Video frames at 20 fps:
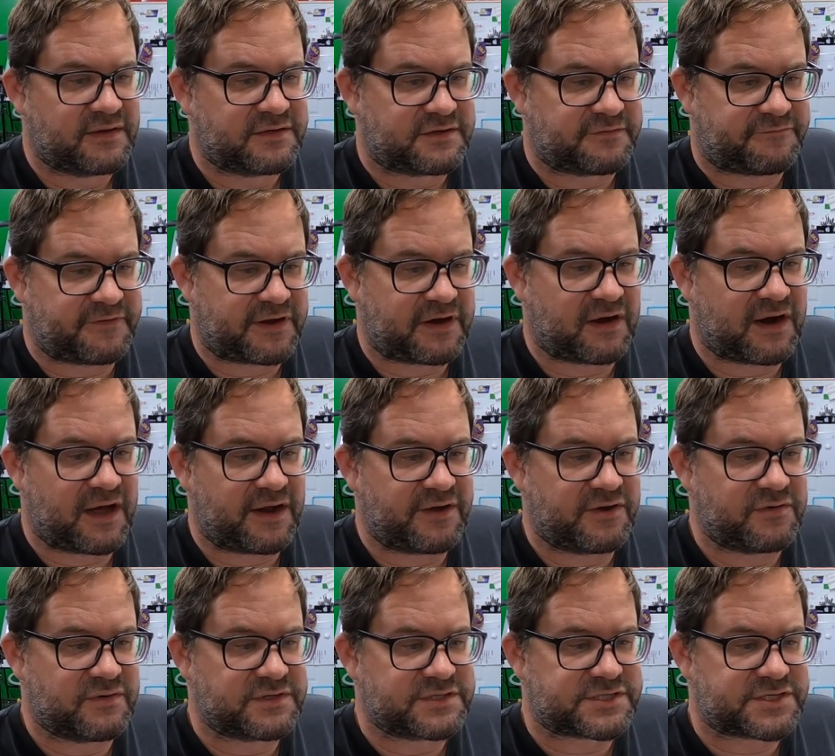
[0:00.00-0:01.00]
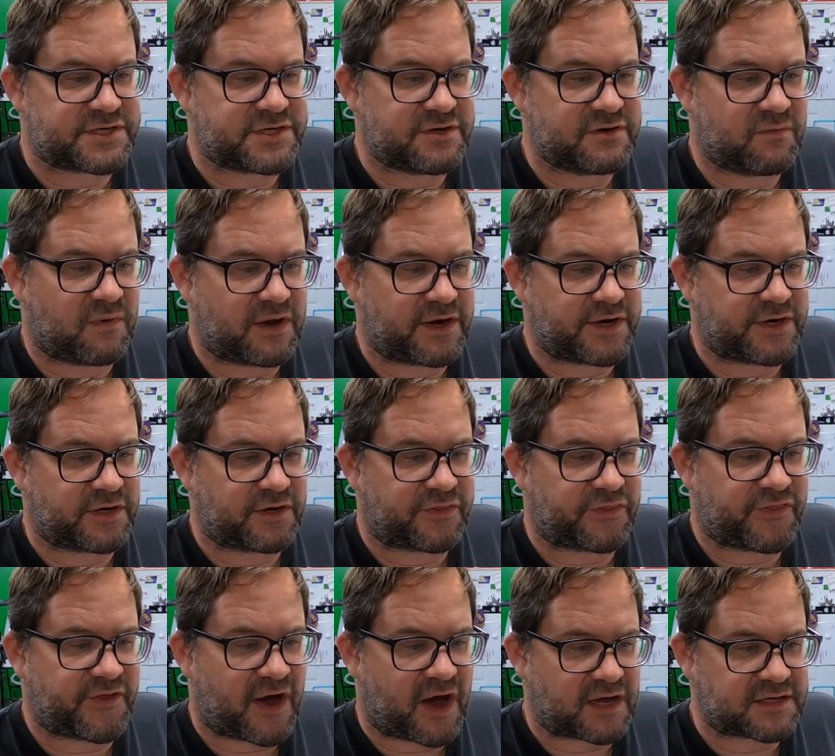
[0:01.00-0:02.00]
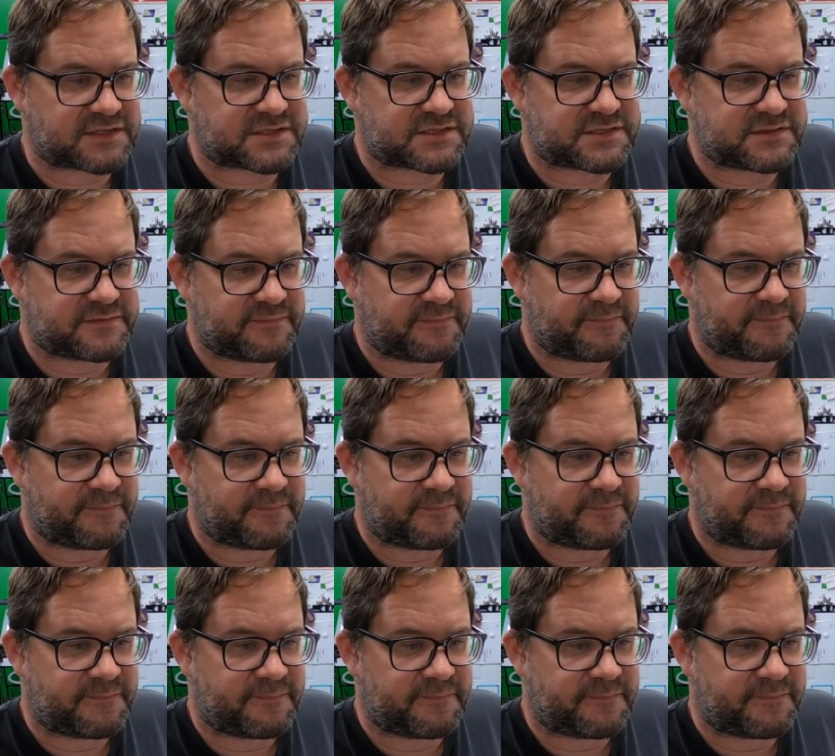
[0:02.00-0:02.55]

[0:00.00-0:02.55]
to figure out who is who. What are your thoughts?